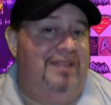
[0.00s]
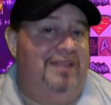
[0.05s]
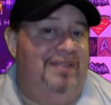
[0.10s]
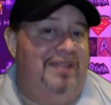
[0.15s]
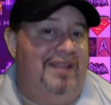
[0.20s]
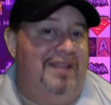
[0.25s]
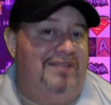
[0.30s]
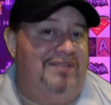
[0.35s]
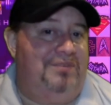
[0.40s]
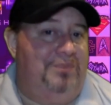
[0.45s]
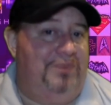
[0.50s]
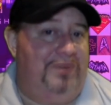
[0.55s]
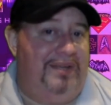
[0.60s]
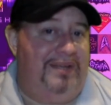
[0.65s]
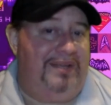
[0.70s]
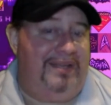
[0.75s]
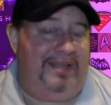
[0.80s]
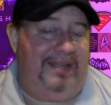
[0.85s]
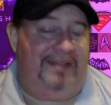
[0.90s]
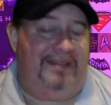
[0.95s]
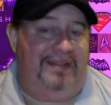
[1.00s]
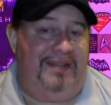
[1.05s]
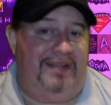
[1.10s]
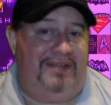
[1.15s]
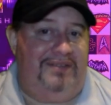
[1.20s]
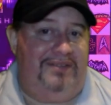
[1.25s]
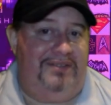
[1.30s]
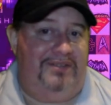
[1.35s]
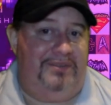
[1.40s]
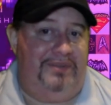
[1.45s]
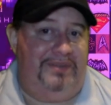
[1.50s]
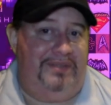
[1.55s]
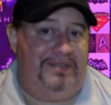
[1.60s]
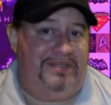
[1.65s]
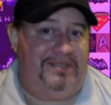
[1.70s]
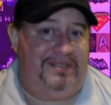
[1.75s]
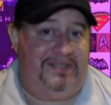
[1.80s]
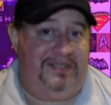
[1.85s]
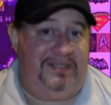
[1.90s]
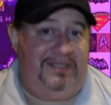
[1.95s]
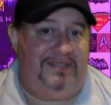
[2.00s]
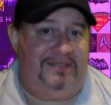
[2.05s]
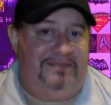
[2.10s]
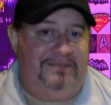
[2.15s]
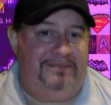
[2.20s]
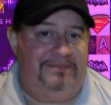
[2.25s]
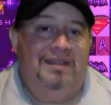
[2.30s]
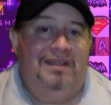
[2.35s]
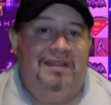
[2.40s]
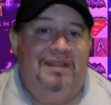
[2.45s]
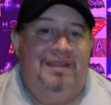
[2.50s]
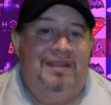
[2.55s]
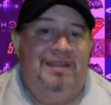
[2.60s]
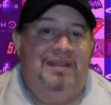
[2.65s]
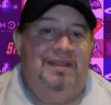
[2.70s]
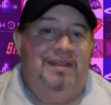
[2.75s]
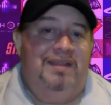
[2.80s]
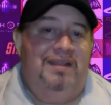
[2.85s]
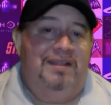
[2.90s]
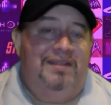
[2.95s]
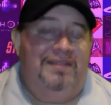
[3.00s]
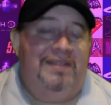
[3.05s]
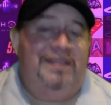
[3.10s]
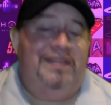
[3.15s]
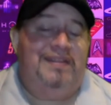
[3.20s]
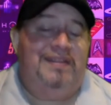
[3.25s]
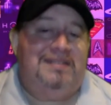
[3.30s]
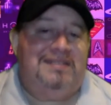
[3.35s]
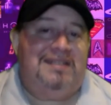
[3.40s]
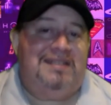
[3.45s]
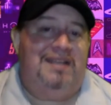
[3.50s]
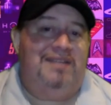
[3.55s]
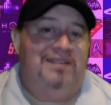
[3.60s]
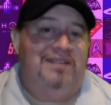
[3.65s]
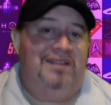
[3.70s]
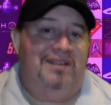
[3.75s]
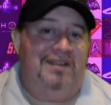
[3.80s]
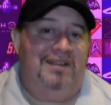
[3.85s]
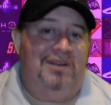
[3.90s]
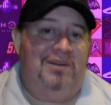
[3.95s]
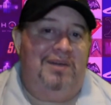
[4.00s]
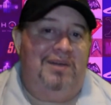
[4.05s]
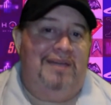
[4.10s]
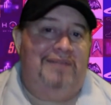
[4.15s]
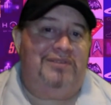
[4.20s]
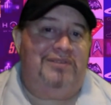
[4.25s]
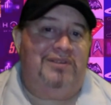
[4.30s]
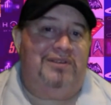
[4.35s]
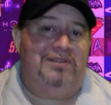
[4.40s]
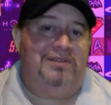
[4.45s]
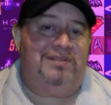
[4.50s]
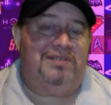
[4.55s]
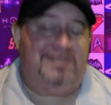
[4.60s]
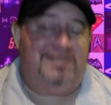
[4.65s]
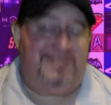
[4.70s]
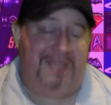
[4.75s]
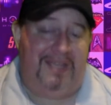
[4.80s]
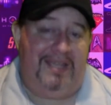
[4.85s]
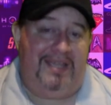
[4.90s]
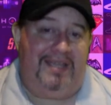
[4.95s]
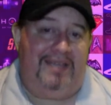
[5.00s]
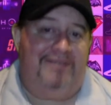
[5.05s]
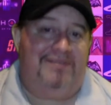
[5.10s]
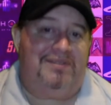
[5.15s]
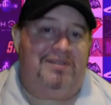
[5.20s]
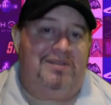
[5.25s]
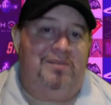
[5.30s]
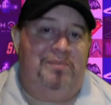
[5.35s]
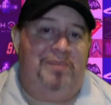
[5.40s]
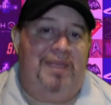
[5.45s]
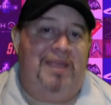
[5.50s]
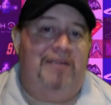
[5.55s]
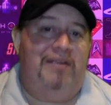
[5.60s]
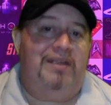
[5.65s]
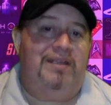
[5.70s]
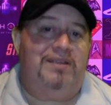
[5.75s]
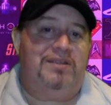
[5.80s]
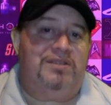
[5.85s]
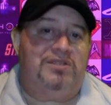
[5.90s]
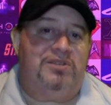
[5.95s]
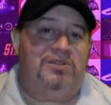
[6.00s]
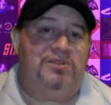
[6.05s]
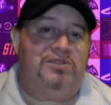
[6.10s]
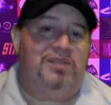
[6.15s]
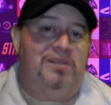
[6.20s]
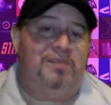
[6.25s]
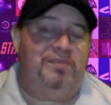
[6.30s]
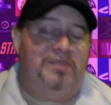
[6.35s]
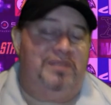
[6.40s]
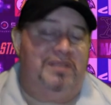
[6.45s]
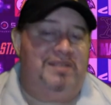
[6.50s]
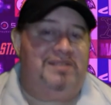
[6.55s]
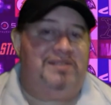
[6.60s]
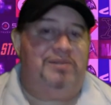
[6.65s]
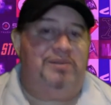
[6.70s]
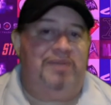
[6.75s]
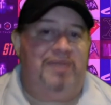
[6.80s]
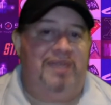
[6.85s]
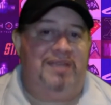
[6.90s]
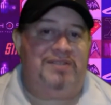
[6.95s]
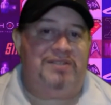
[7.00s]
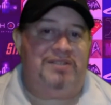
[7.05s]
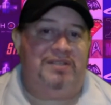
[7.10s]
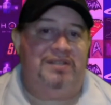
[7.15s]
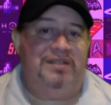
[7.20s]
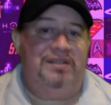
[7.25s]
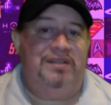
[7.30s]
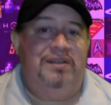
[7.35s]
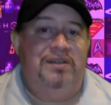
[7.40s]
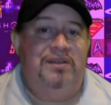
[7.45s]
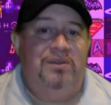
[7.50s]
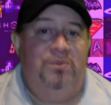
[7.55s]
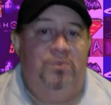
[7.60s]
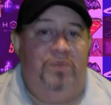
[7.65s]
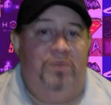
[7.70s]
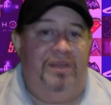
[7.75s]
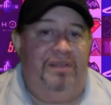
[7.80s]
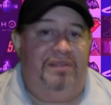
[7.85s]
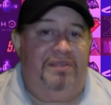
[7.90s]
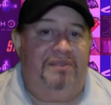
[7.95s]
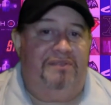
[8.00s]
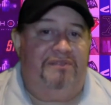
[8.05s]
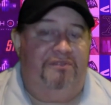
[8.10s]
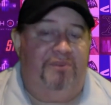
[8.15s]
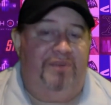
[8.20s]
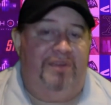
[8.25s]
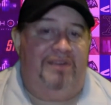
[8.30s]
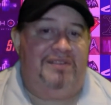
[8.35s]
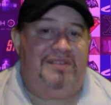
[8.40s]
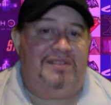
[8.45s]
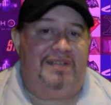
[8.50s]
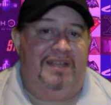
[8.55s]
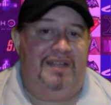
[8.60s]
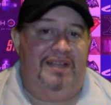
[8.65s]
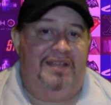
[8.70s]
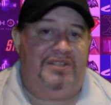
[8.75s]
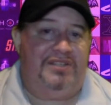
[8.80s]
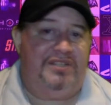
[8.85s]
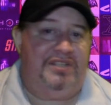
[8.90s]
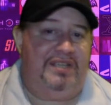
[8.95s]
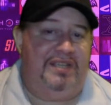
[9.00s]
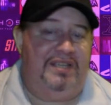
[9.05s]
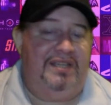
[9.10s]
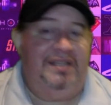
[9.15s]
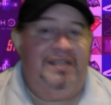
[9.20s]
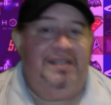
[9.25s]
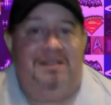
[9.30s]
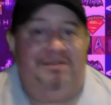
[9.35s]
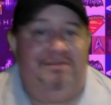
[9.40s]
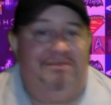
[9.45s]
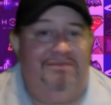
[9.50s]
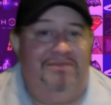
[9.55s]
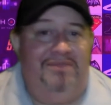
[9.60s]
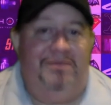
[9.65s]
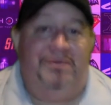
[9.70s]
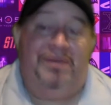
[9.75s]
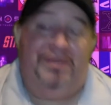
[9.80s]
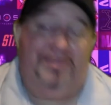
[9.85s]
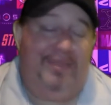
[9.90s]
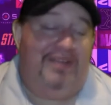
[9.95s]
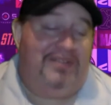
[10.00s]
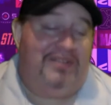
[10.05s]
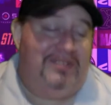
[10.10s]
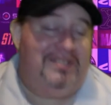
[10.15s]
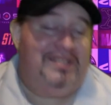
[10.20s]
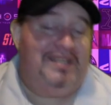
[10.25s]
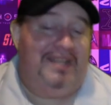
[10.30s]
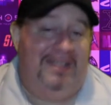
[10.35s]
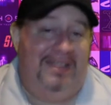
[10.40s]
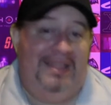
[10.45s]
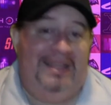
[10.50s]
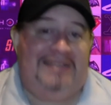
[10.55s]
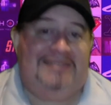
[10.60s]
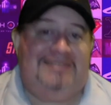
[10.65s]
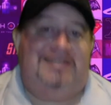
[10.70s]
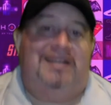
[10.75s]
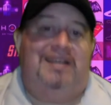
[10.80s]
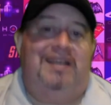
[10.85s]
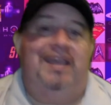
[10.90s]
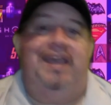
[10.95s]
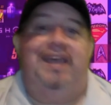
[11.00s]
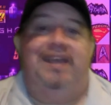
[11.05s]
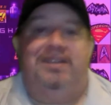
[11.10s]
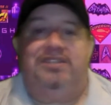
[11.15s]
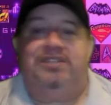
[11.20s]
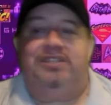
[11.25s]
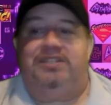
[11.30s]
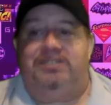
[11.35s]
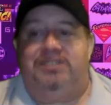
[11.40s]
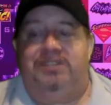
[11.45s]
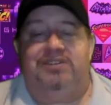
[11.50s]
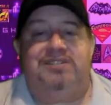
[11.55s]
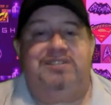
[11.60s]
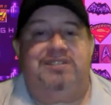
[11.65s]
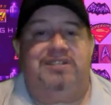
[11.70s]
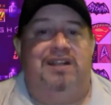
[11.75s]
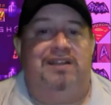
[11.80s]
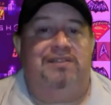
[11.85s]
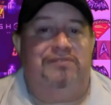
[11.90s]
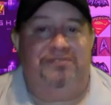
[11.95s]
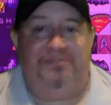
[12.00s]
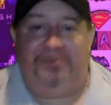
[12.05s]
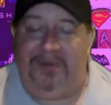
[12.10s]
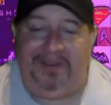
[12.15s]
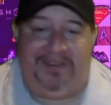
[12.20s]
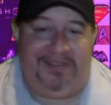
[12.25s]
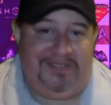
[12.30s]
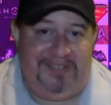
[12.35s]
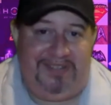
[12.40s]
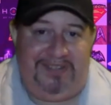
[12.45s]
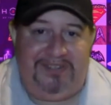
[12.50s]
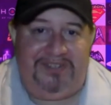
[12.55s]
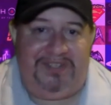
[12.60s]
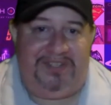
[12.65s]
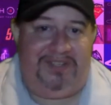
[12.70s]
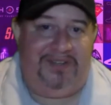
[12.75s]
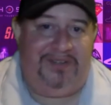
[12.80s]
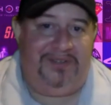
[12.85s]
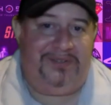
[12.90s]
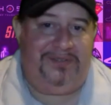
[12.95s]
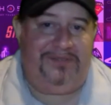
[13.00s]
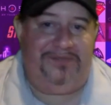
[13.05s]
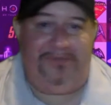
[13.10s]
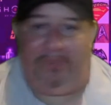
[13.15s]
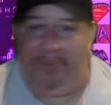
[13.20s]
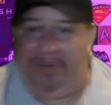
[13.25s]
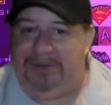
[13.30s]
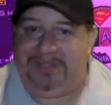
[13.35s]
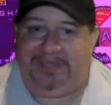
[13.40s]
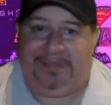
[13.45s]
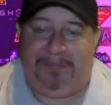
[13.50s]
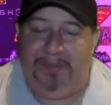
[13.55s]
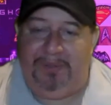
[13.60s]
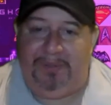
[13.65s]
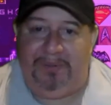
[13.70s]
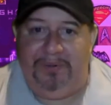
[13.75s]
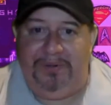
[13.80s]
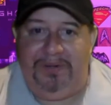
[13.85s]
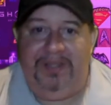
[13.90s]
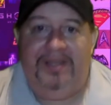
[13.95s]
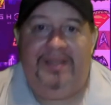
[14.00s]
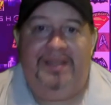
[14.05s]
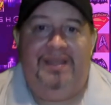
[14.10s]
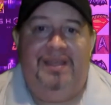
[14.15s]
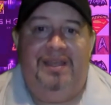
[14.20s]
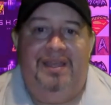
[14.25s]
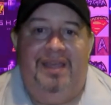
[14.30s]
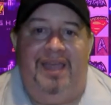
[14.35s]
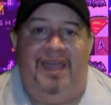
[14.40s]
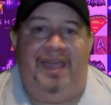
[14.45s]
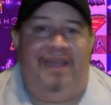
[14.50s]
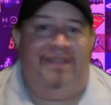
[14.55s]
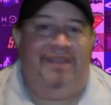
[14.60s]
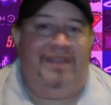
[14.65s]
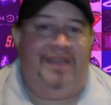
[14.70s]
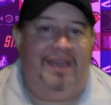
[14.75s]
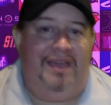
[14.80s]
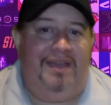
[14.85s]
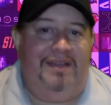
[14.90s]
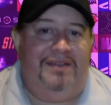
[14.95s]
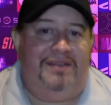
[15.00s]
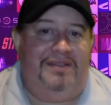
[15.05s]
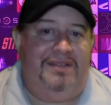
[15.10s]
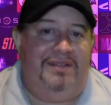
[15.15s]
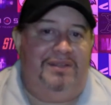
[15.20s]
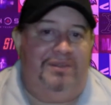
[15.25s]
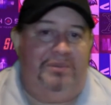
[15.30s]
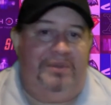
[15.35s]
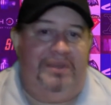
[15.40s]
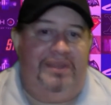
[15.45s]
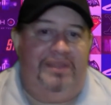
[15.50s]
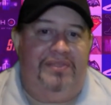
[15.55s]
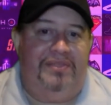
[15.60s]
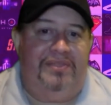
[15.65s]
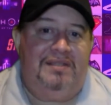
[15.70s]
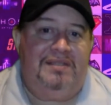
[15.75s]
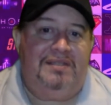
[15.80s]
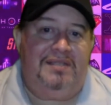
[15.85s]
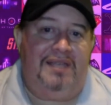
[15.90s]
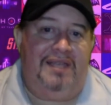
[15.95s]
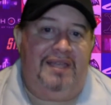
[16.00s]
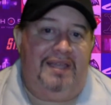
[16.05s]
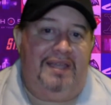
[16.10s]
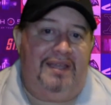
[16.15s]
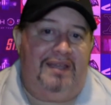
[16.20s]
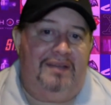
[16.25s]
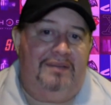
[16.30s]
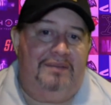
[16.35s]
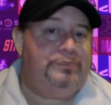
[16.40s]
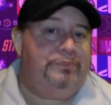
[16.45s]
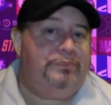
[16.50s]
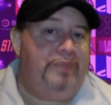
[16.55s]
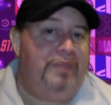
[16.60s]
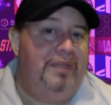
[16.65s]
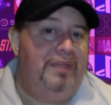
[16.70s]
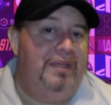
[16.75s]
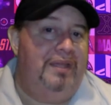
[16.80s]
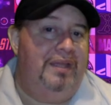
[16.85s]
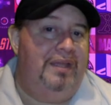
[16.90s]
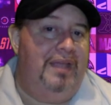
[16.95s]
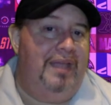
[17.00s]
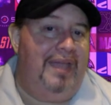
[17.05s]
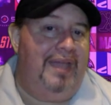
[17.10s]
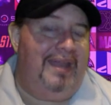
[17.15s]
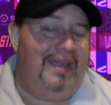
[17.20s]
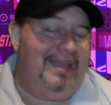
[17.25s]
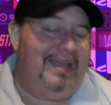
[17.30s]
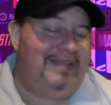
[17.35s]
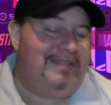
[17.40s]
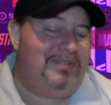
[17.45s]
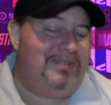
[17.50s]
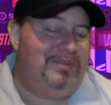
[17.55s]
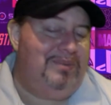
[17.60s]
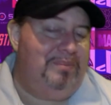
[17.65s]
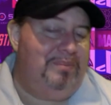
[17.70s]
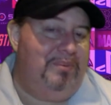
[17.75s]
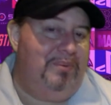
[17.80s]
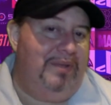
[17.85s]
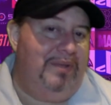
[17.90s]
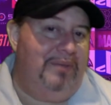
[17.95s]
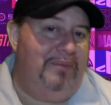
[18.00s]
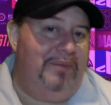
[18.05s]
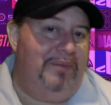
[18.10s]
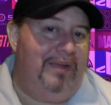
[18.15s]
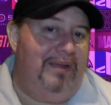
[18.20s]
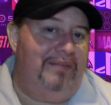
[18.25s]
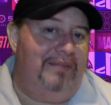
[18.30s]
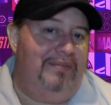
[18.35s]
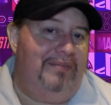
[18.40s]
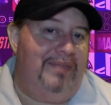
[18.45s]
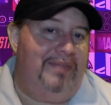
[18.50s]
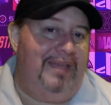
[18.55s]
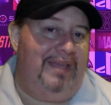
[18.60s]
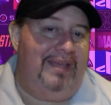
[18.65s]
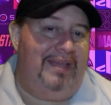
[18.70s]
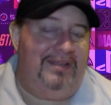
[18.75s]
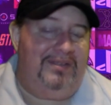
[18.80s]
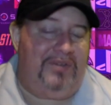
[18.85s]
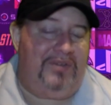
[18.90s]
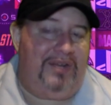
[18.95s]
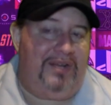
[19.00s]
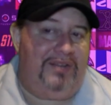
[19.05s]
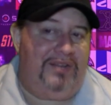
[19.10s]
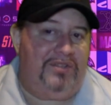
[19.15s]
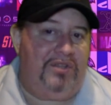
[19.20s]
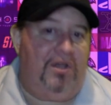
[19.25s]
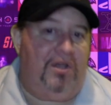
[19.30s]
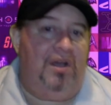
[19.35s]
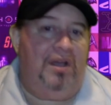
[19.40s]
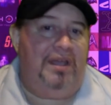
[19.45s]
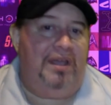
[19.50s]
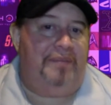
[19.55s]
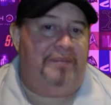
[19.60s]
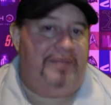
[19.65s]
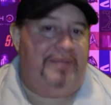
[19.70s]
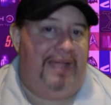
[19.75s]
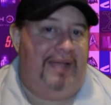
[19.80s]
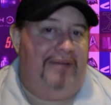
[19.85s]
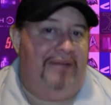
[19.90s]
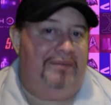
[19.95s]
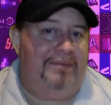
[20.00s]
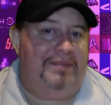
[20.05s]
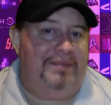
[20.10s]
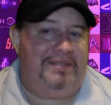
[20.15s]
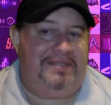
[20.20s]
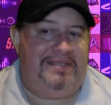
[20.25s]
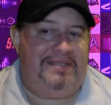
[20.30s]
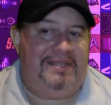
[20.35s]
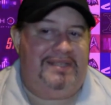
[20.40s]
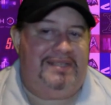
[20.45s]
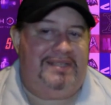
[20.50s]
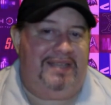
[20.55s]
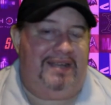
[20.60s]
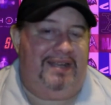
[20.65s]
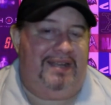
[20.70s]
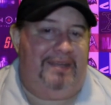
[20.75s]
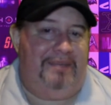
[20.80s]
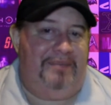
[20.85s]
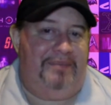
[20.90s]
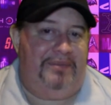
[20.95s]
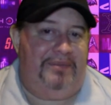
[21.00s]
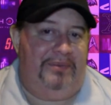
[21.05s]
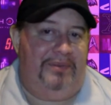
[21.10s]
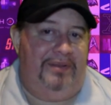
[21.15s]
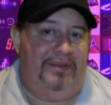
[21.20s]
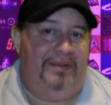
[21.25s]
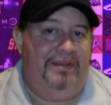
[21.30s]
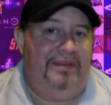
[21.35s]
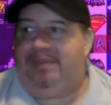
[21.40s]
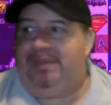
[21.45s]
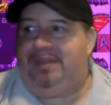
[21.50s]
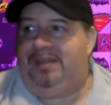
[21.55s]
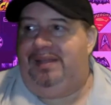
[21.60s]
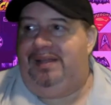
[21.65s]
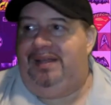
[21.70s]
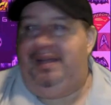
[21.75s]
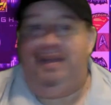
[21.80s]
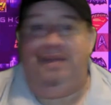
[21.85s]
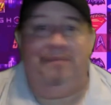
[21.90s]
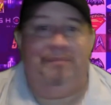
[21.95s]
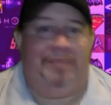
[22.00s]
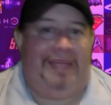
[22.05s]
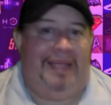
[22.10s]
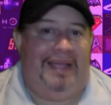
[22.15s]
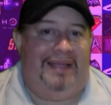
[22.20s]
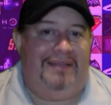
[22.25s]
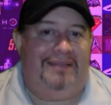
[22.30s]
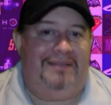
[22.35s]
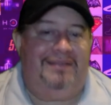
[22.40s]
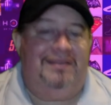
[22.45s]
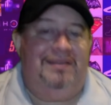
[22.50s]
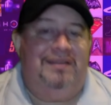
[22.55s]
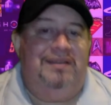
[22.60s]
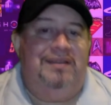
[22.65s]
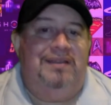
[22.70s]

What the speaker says: And that's what Caitlin got to do in this scene. Then they decide they're going to go after Psyche. So Barry shows up to his location with Fuerza, and she, with, I should say, Alexa, and she turns on Fuerza. She goes Fuerza mode, and they kind of deal with Psyche. And it gets to a point where they try to talk him down because things kind of come to an impasse.